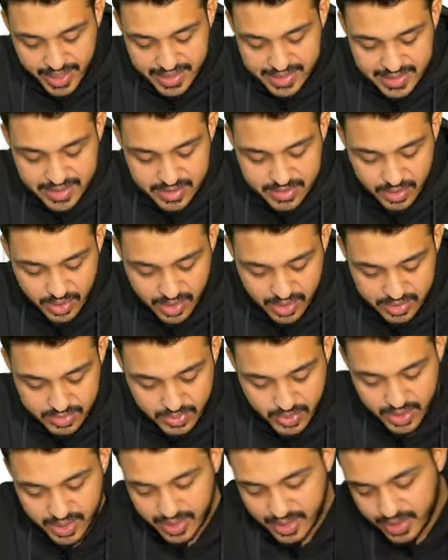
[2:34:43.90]
is known as what?
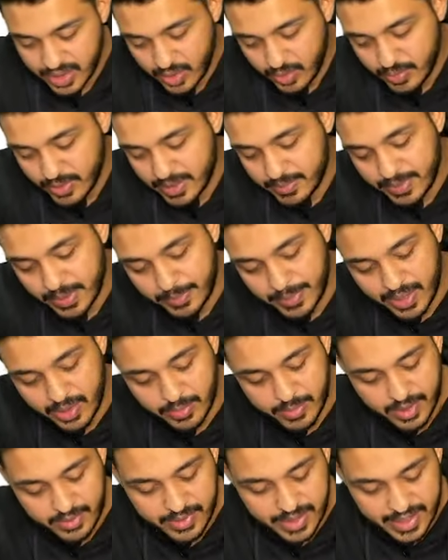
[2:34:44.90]
Human papilloma
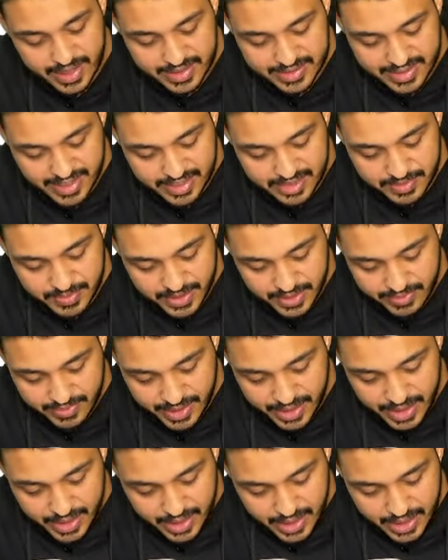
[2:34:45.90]
virus, HPV.
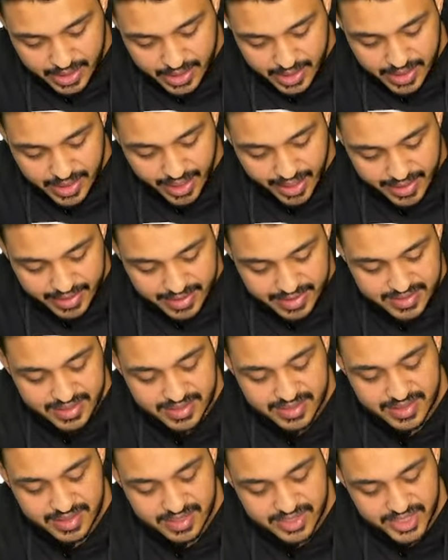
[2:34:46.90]
And this is the
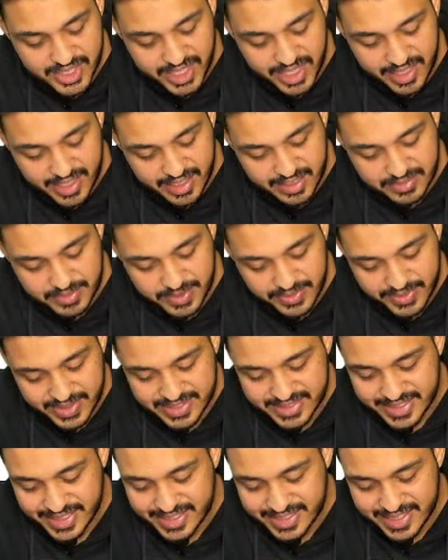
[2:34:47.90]
strain HPV
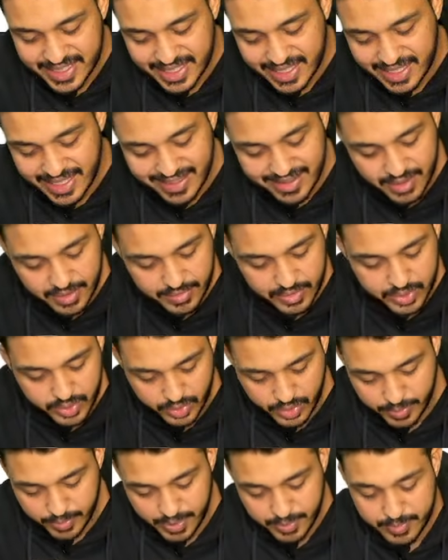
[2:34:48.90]
16, and you
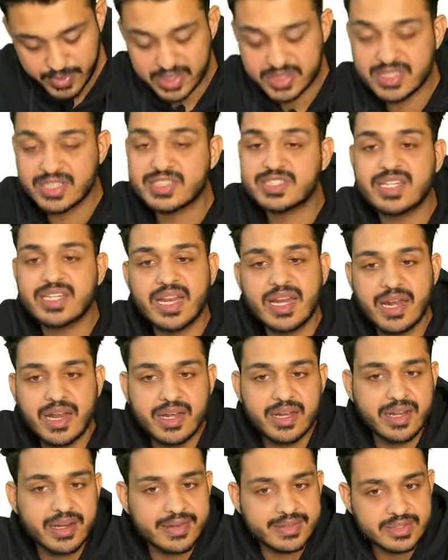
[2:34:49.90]
remember 16, 18
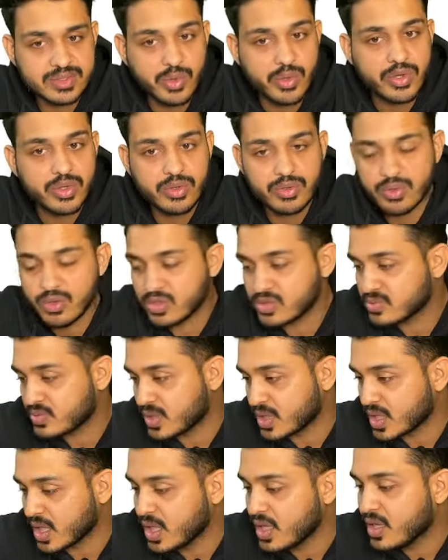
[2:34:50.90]
is going to cause what?
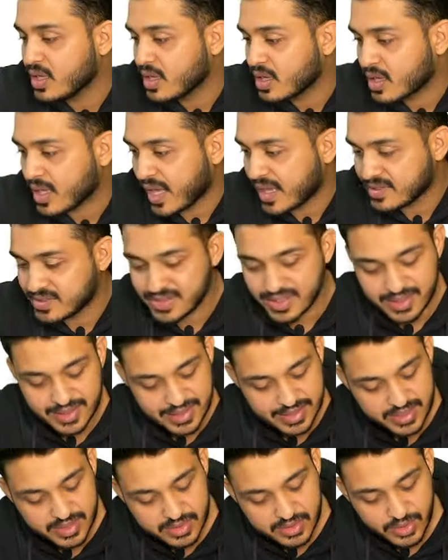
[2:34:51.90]
Cancer. This is
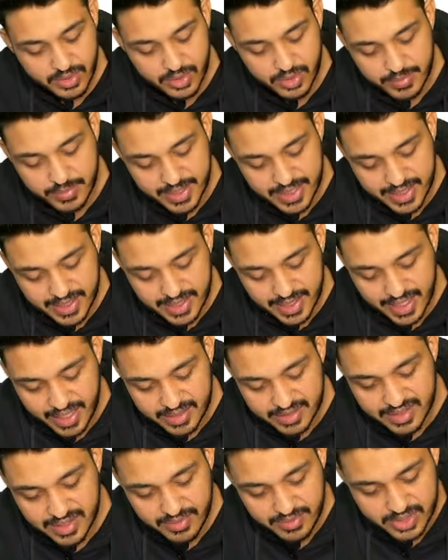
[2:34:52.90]
going to be the cancer
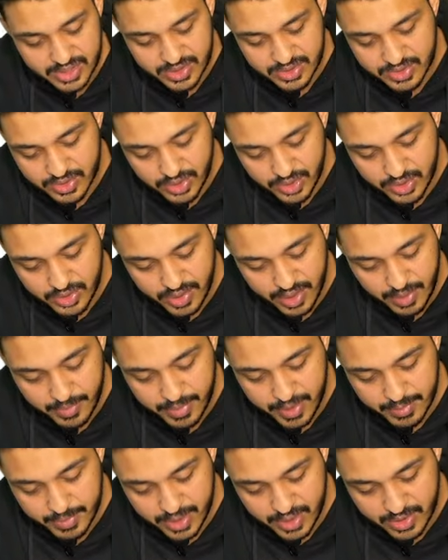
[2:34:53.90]
which is going to happen
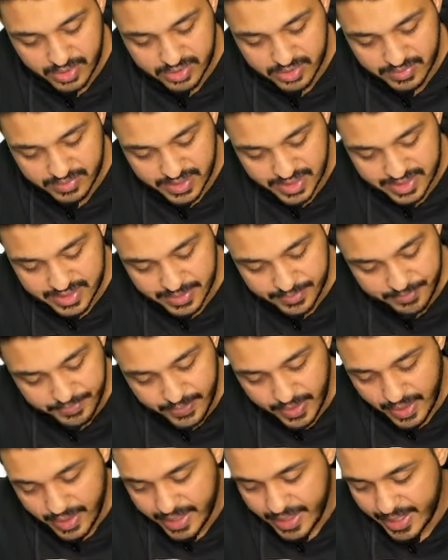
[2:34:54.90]
because of this
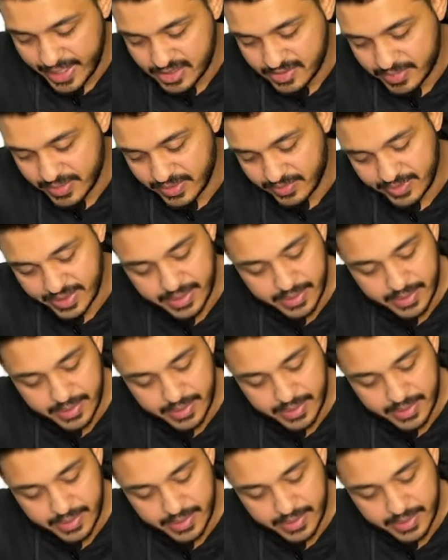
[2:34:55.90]
HPV,